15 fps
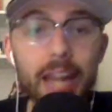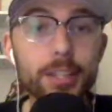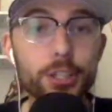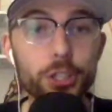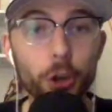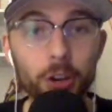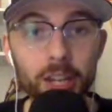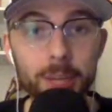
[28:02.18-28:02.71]
and
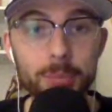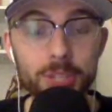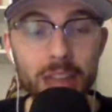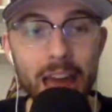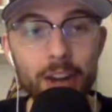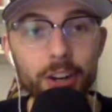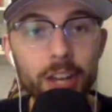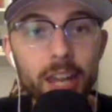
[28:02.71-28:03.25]
start him
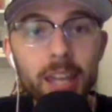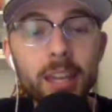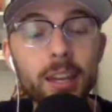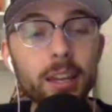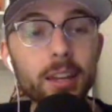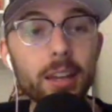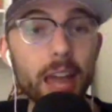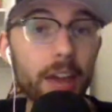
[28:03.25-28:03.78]
Saturday,
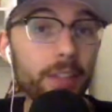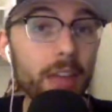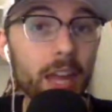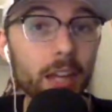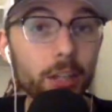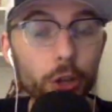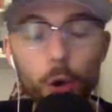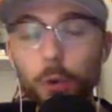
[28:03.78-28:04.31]
and
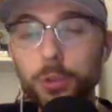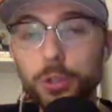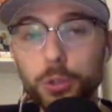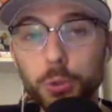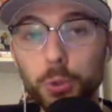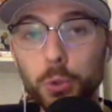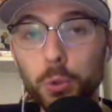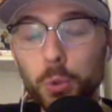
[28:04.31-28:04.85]
then go
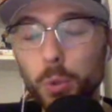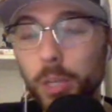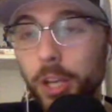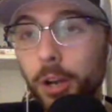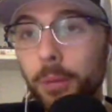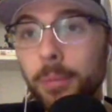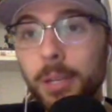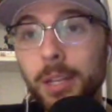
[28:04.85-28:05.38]
to, you
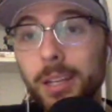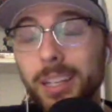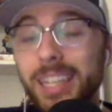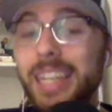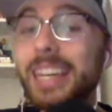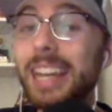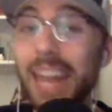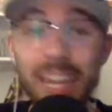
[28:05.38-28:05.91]
know,
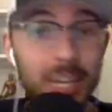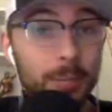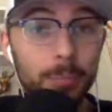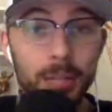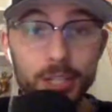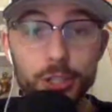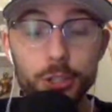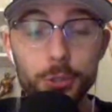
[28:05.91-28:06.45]
Keegan Akin
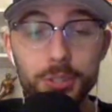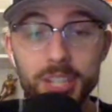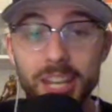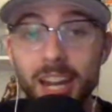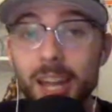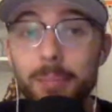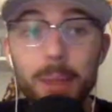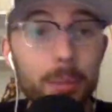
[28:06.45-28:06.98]
pitched Tuesday
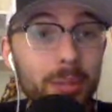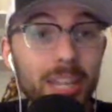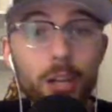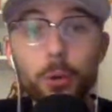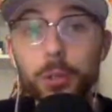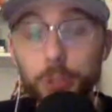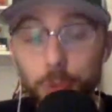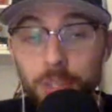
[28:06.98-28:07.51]
night. Maybe they
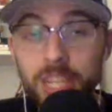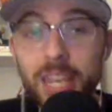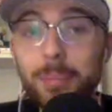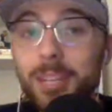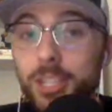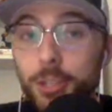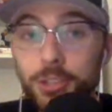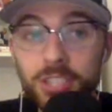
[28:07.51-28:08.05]
don't use him
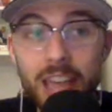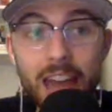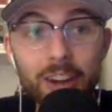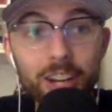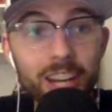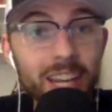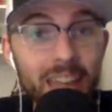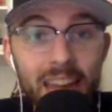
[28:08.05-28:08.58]
until
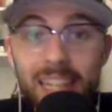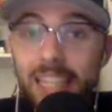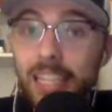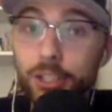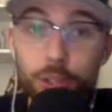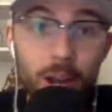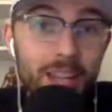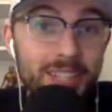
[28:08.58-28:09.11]
Saturday again. He
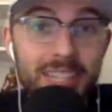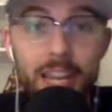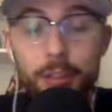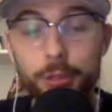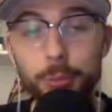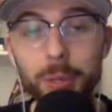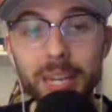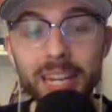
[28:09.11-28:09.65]
tries to
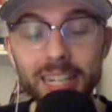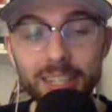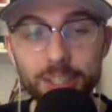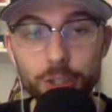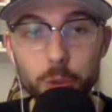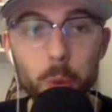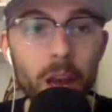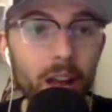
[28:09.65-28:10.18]
get 3 innings
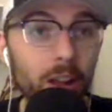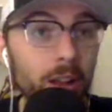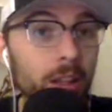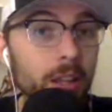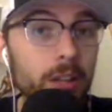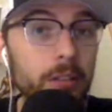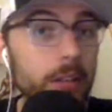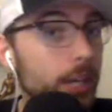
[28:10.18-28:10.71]
as well.
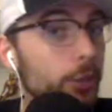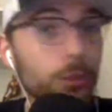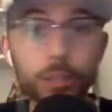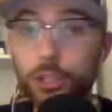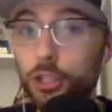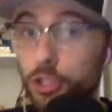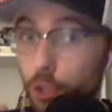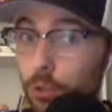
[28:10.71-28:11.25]
And you
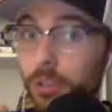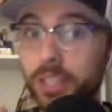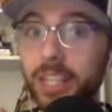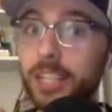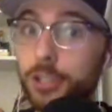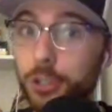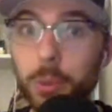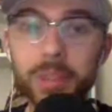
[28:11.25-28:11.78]
could
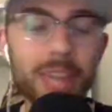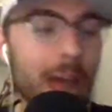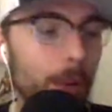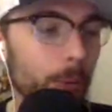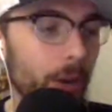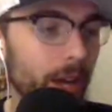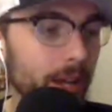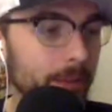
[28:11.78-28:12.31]
certainly do it
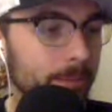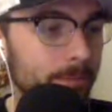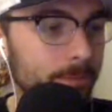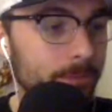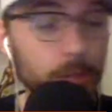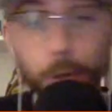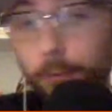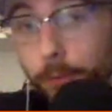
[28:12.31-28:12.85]
that way.
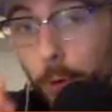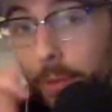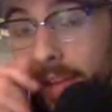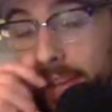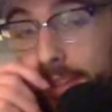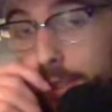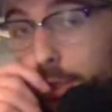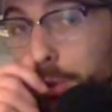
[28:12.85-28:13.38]
You know, both
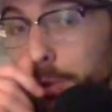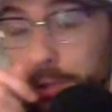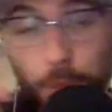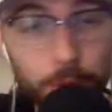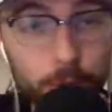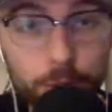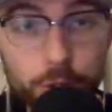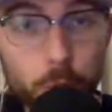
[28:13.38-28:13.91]
had the 2
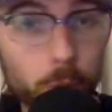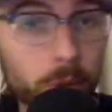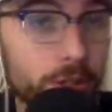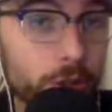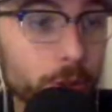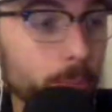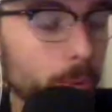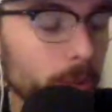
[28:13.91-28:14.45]
2/3
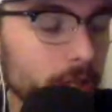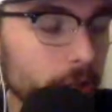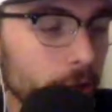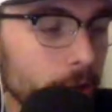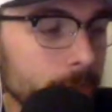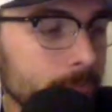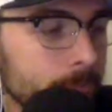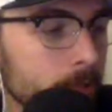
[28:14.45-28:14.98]
scoreless, looked pretty
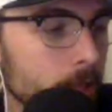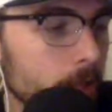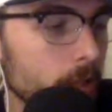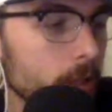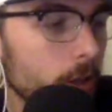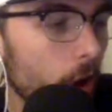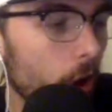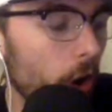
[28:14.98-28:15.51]
good
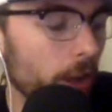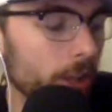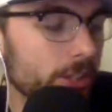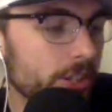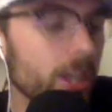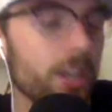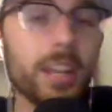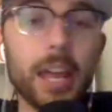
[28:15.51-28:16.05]
on
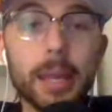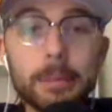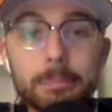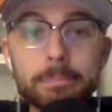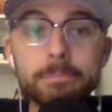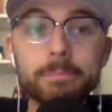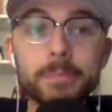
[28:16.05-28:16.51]
Sunday.